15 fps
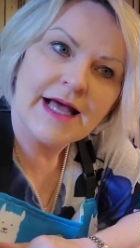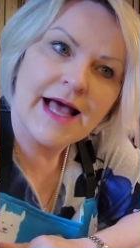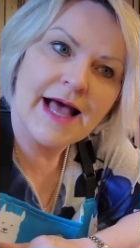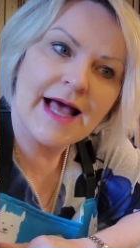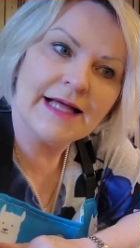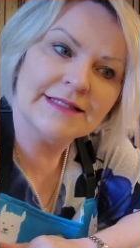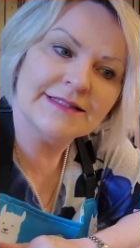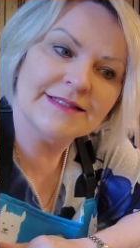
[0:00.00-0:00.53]

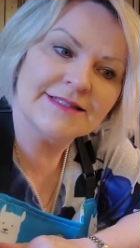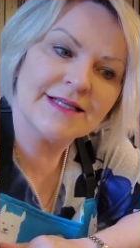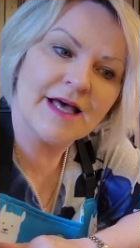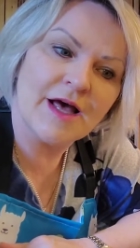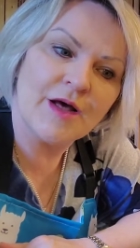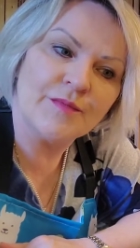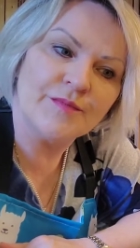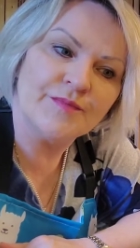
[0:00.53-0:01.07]

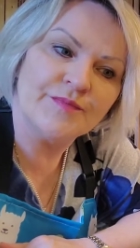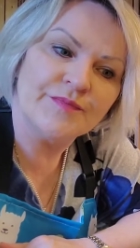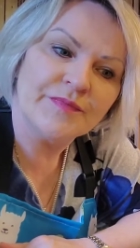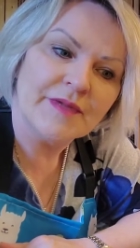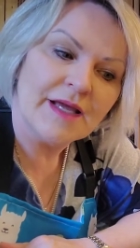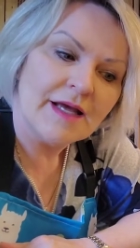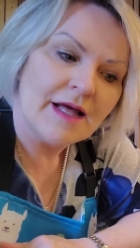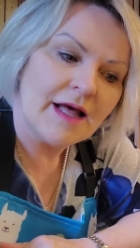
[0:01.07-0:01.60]

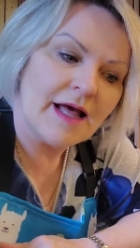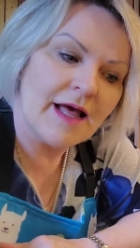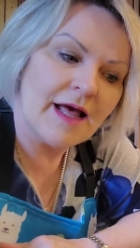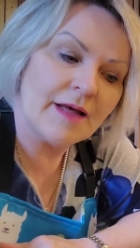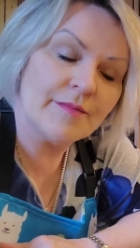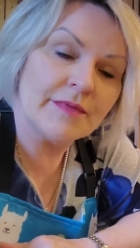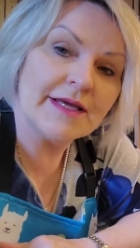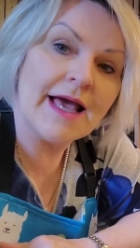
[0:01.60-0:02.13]

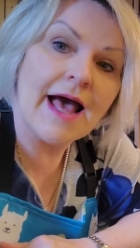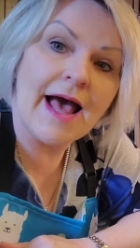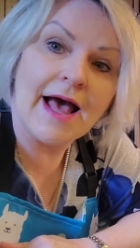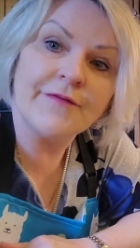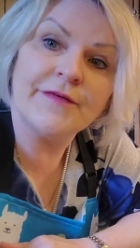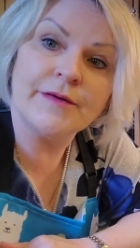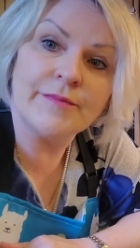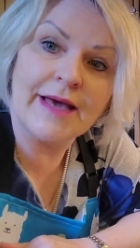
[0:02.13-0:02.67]
And yeah,
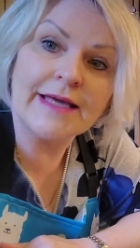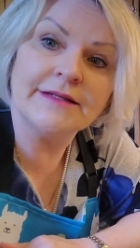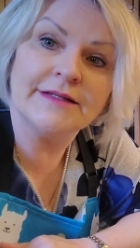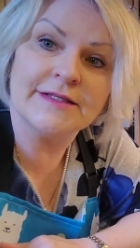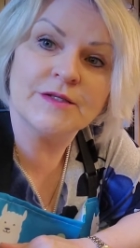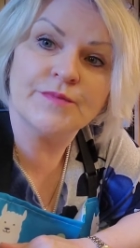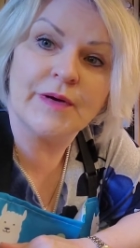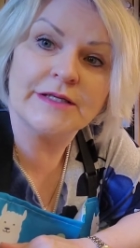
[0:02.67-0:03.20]
having made
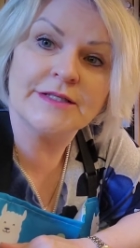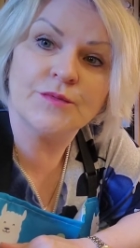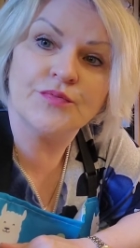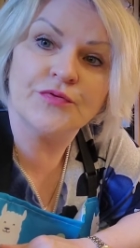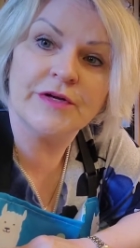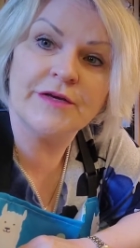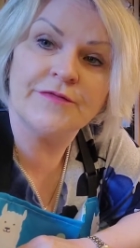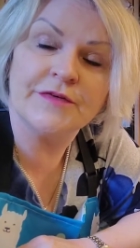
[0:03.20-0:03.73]
this butter
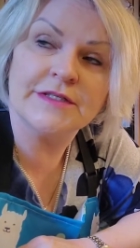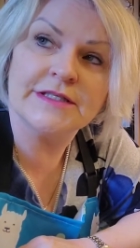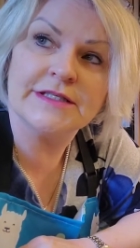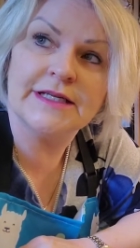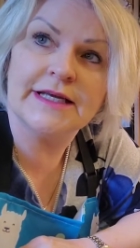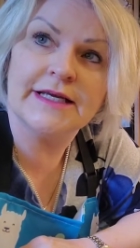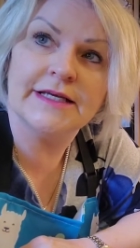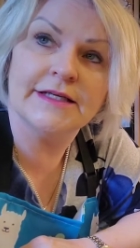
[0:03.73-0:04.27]

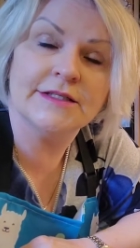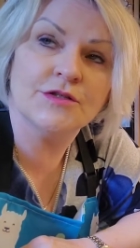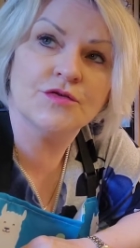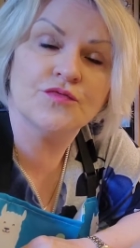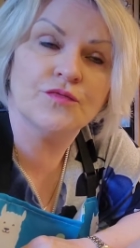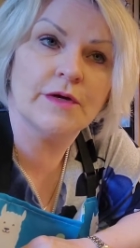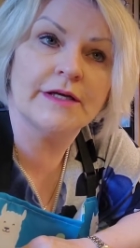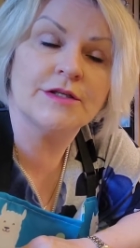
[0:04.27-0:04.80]
previously,
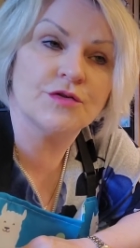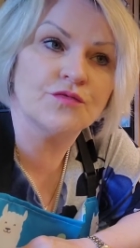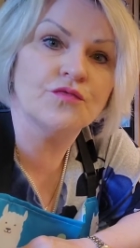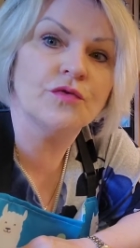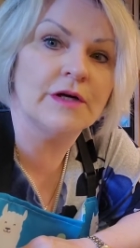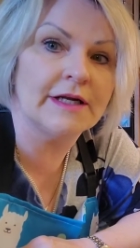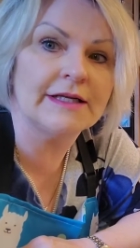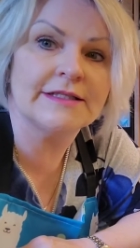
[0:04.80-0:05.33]
it's
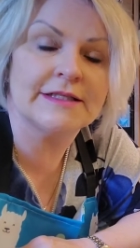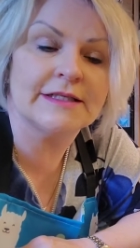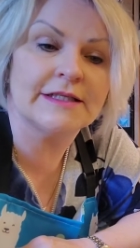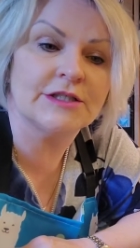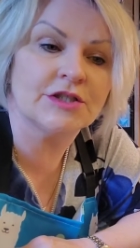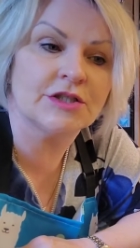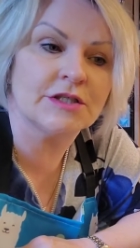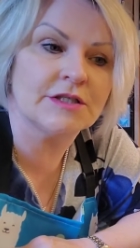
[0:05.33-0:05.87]
really
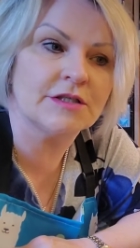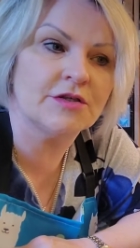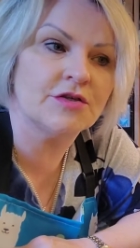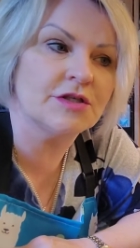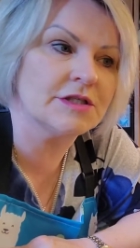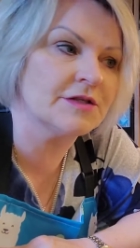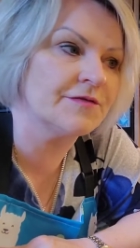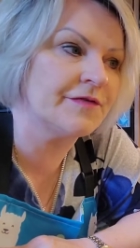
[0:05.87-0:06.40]
delicious, and you
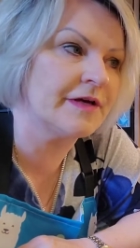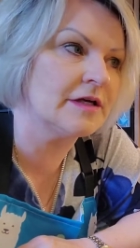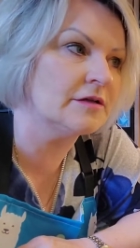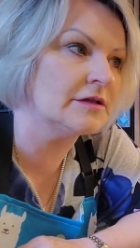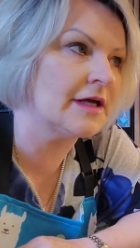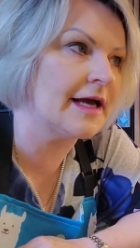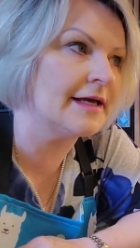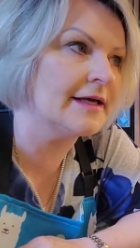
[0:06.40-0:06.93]
just feel
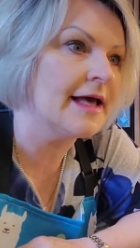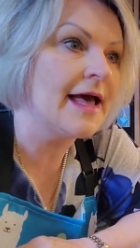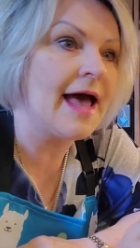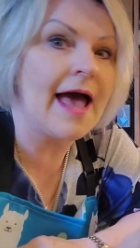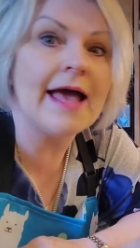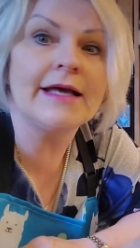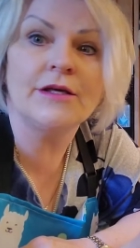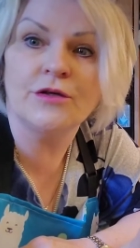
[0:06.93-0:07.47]
like
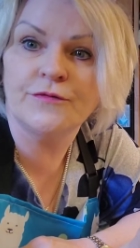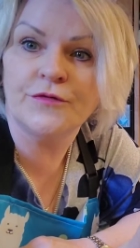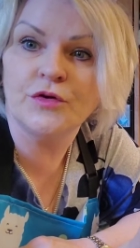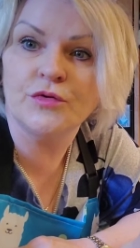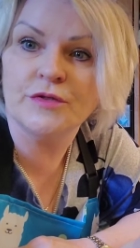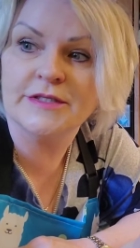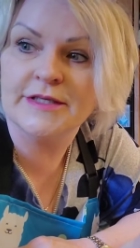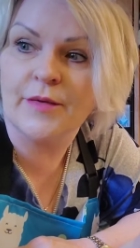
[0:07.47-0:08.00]
you've
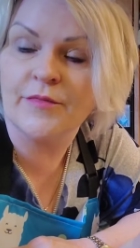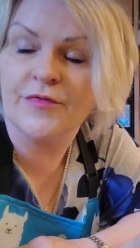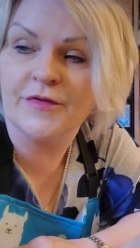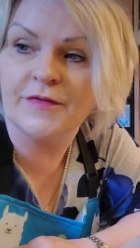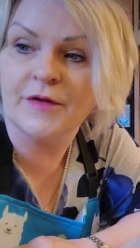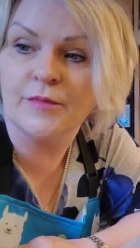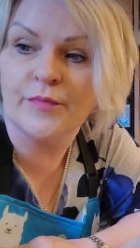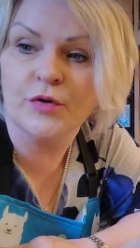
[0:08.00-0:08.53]
used
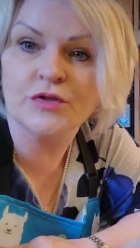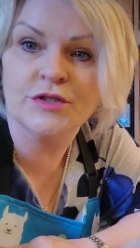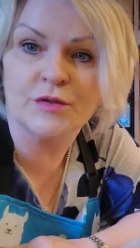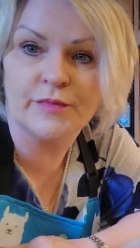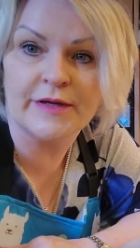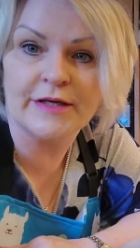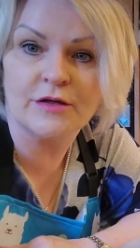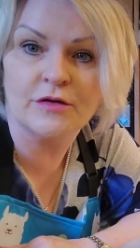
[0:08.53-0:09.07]
something that
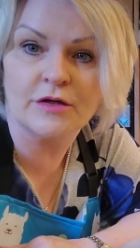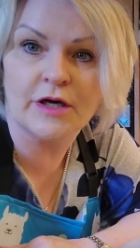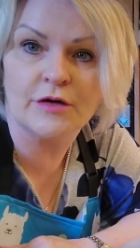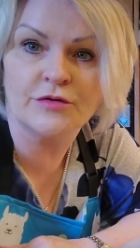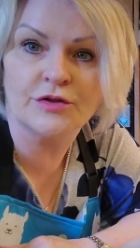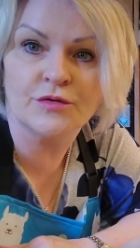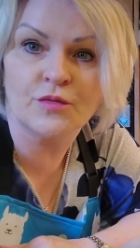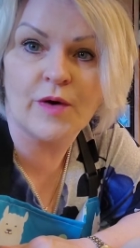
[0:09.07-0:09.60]
possibly could go
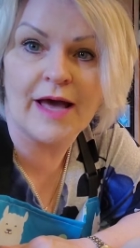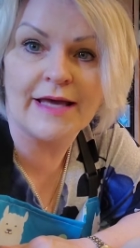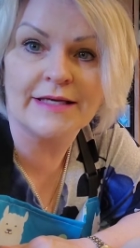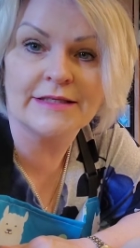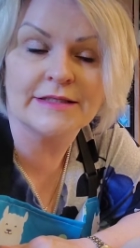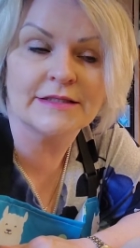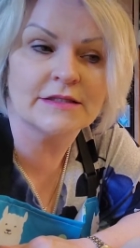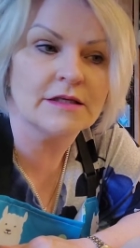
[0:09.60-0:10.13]
to
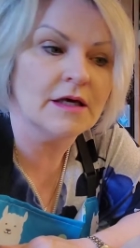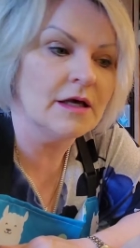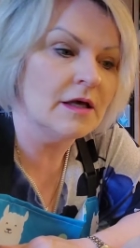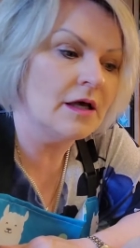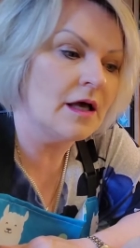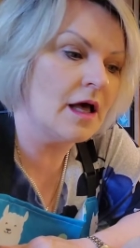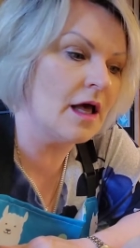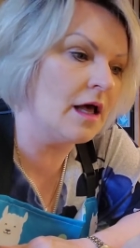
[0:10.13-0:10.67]
waste,
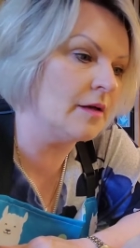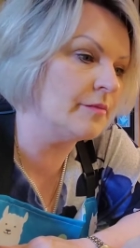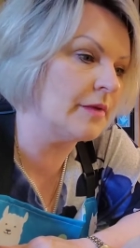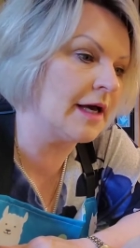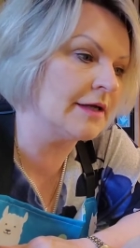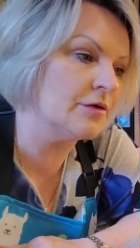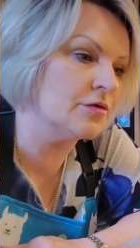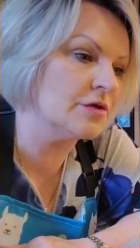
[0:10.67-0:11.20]

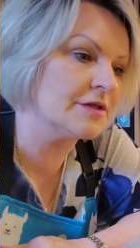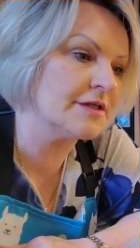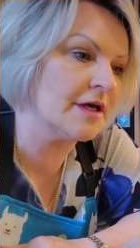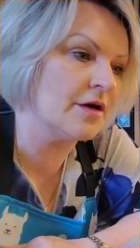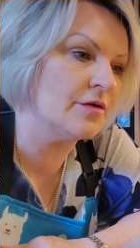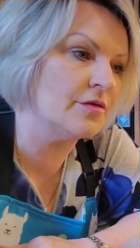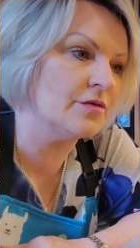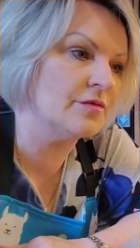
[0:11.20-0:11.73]
and also
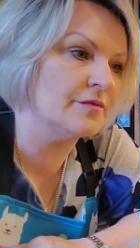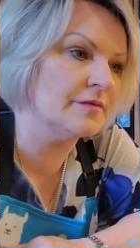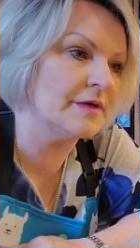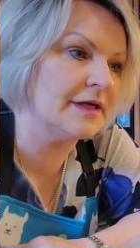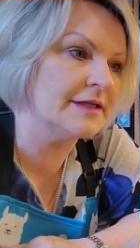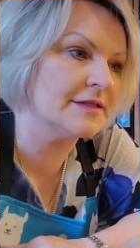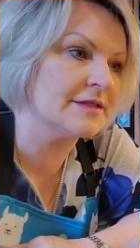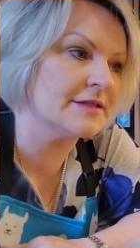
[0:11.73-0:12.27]

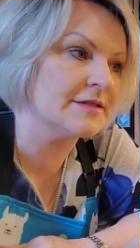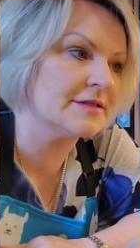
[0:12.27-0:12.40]
it's